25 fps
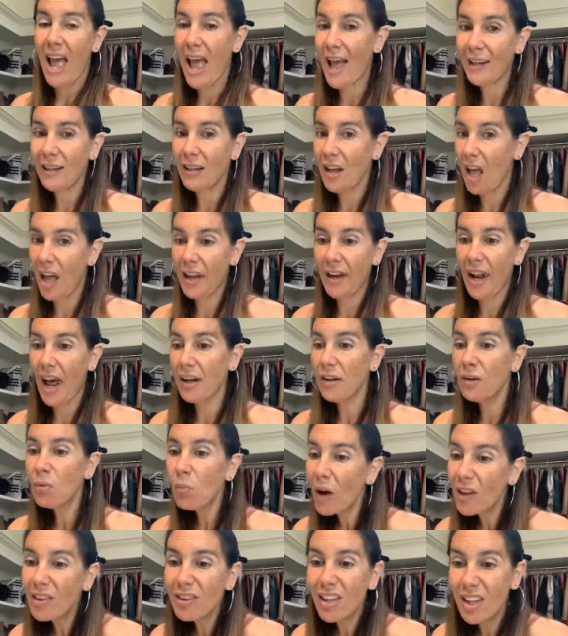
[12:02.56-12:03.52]
And and I
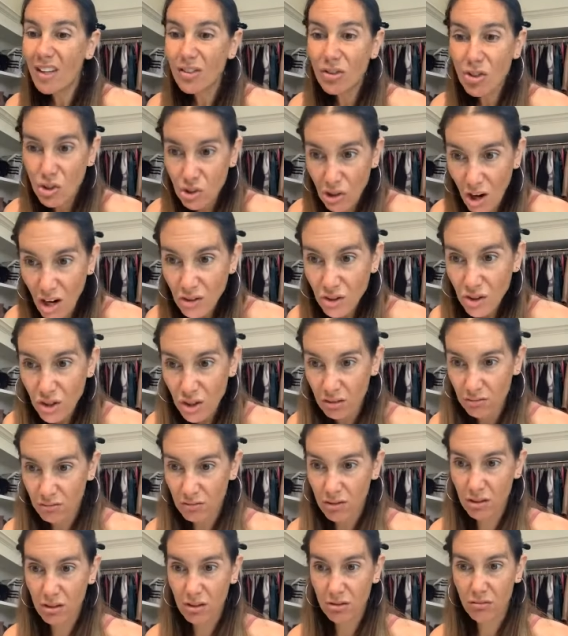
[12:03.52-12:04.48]
don't want the
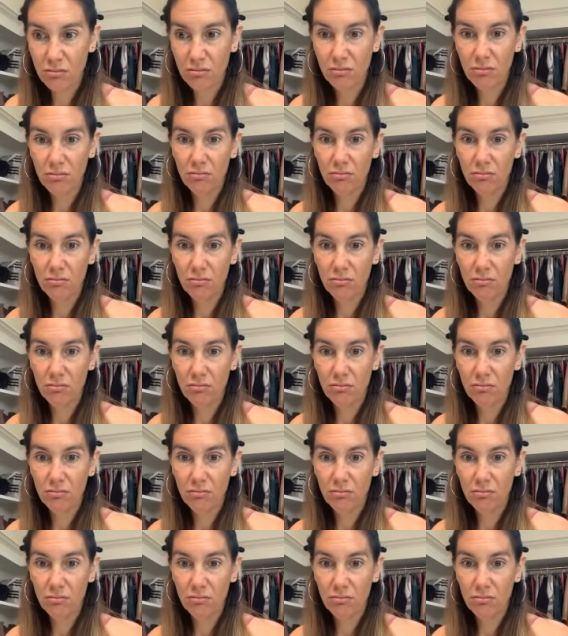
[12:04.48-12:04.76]
instructions